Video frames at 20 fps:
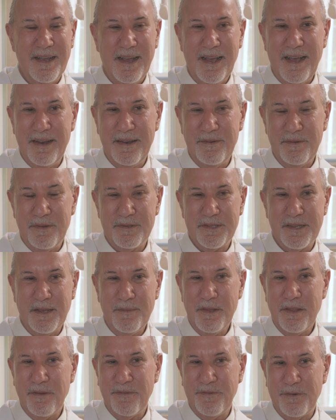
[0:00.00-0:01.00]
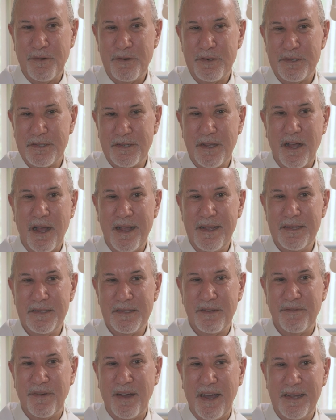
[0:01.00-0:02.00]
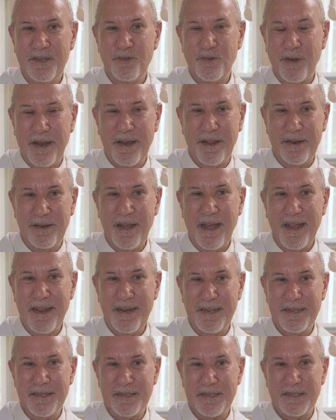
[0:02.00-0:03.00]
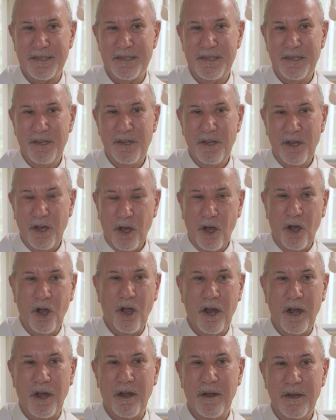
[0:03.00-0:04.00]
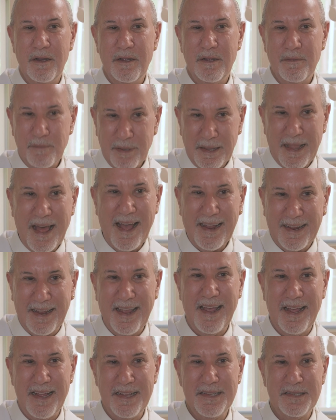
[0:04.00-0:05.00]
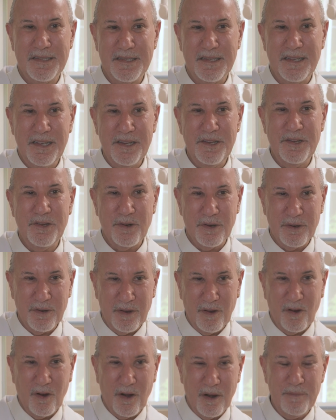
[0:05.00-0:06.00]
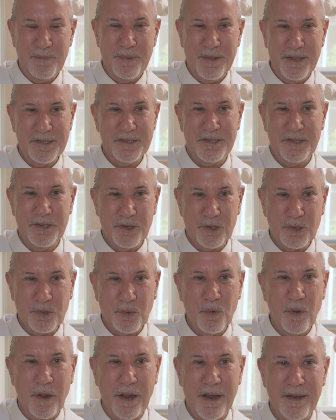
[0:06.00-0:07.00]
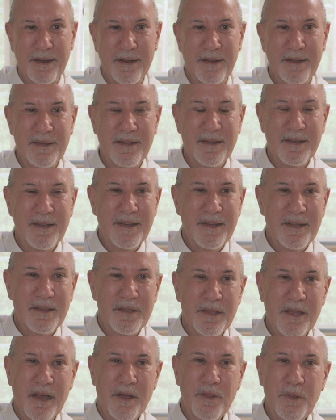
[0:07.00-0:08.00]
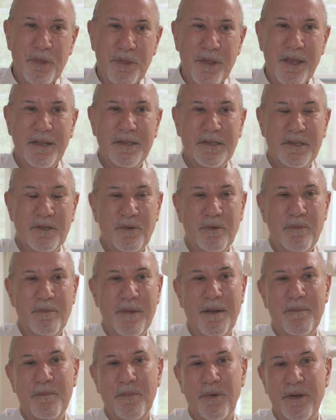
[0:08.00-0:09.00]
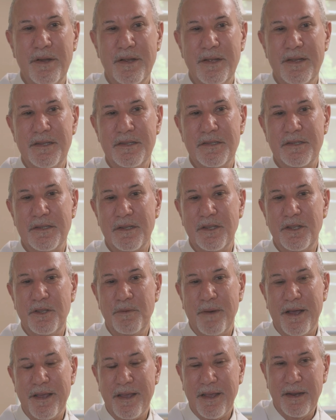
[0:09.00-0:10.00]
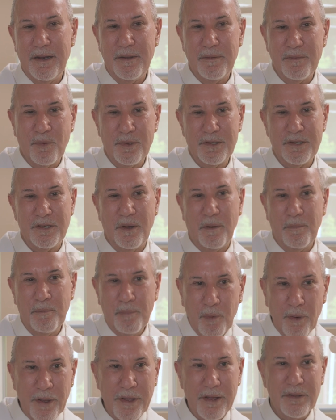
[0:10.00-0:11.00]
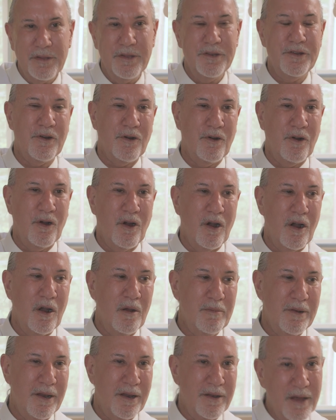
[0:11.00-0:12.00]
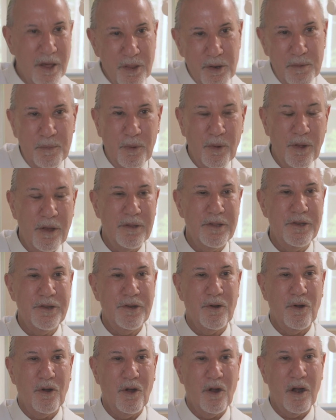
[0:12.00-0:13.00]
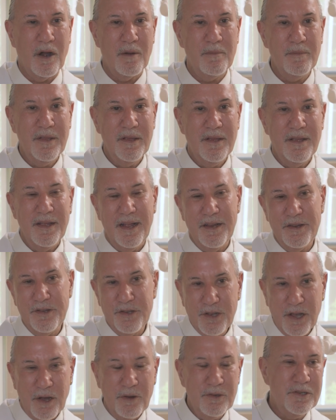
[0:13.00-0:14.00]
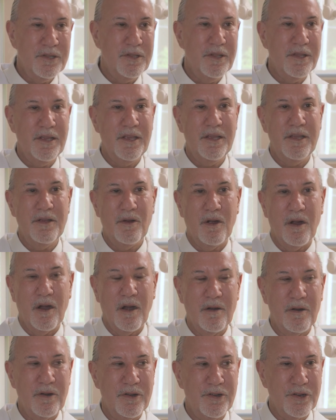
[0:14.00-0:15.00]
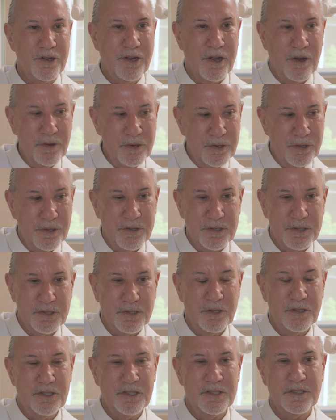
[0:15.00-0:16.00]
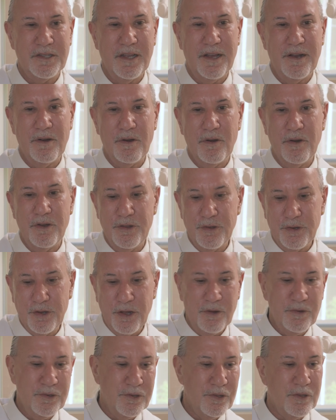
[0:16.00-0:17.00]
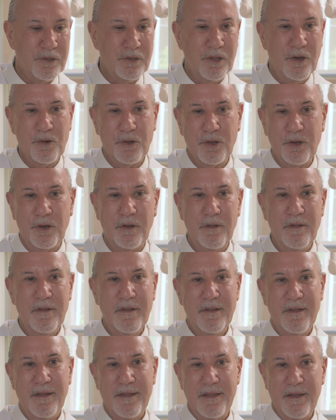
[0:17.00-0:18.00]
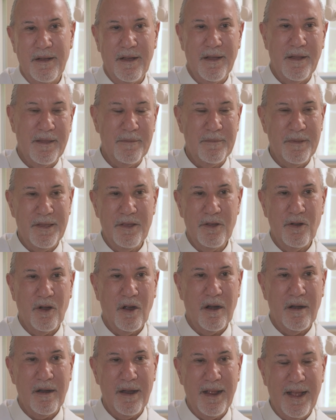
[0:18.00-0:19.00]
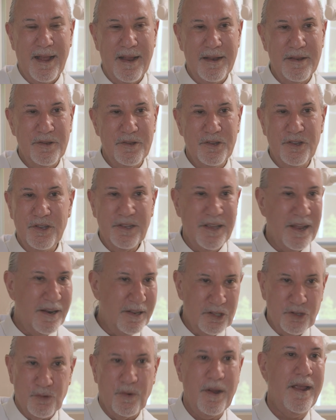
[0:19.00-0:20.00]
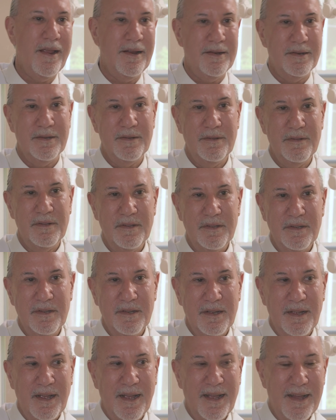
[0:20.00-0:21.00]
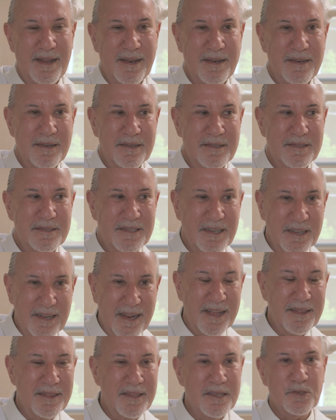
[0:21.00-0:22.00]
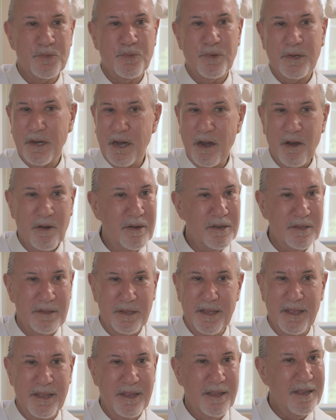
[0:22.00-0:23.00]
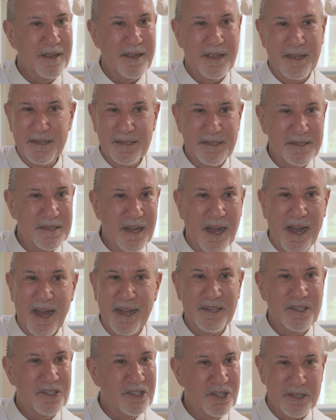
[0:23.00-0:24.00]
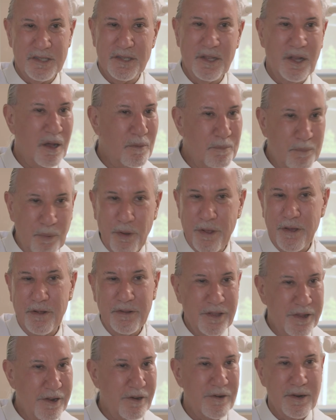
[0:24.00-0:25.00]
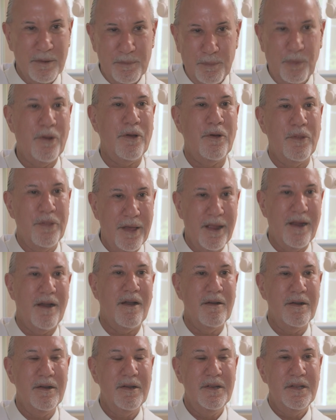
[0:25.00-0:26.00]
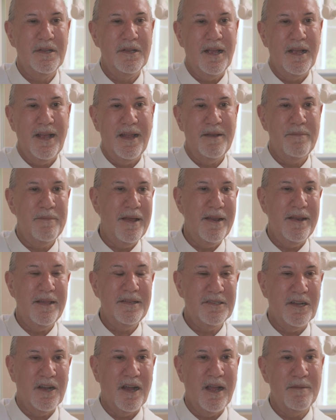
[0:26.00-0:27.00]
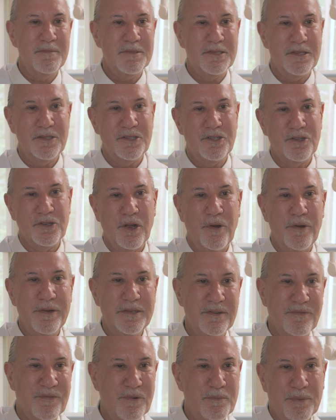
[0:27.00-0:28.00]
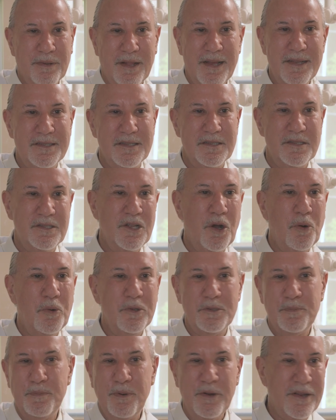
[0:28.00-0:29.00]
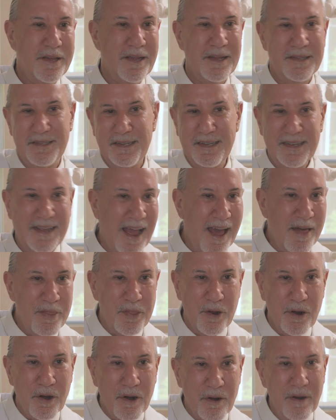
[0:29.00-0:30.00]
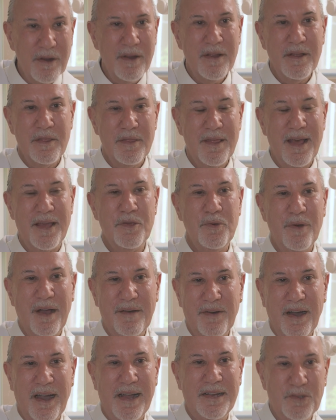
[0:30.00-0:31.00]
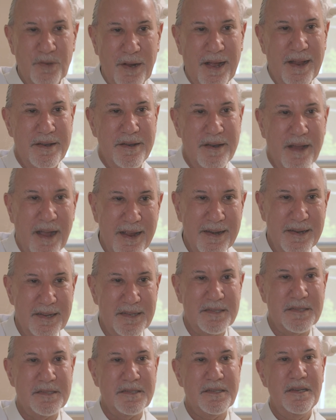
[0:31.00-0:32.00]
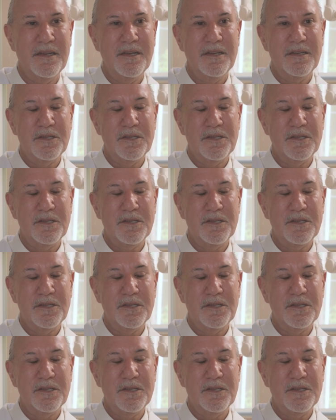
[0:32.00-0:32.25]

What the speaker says: And some of the first signs of hidradenitis are blackheads in your armpits and your groin. The other thing to remember is you might get a boil in your arm and another boil in your arm, and you go to the ER or you go to the surgery center or you go to the local ER and you get it drained. And to get this recurrently is not just a boil here and a boil there. And many times, since you're going different places, no one's putting it together that you have hidradenitis.